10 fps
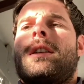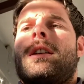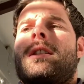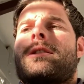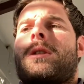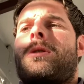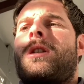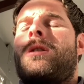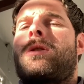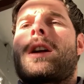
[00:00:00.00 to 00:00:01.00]

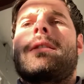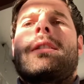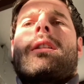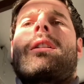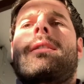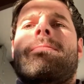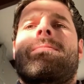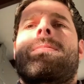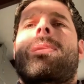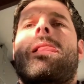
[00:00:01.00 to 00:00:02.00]
So what I did, I
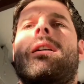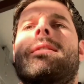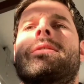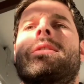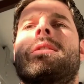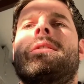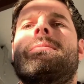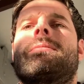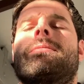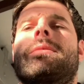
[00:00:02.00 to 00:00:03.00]
listened to
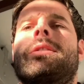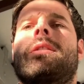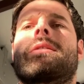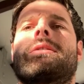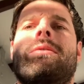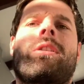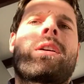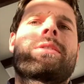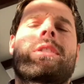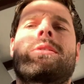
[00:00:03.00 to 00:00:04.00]
the doctor's
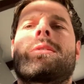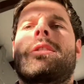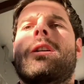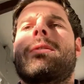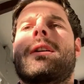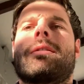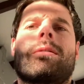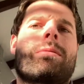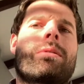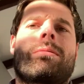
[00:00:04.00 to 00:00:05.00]
advice. I took it over
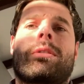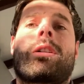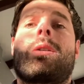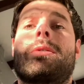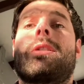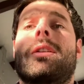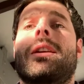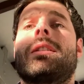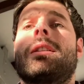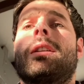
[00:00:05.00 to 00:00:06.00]
the cold
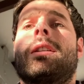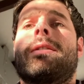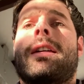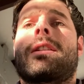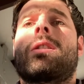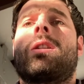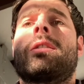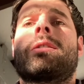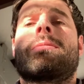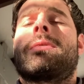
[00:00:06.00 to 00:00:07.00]
turkey, thank
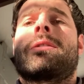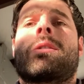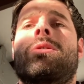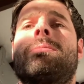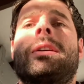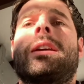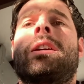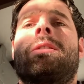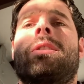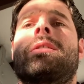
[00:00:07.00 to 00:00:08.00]
God, because I wouldn't be
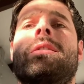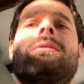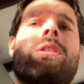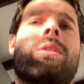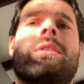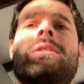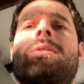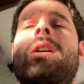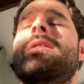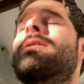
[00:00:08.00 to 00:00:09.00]
here if I did follow his
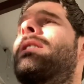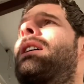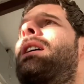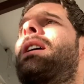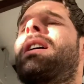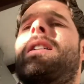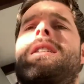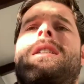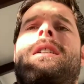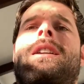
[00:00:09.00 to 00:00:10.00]
advice.
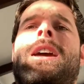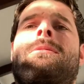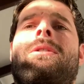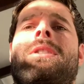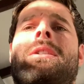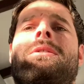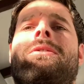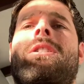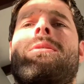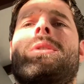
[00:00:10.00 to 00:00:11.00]
And I came off after
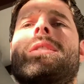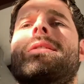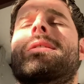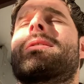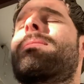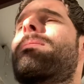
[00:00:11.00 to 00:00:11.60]
5 weeks.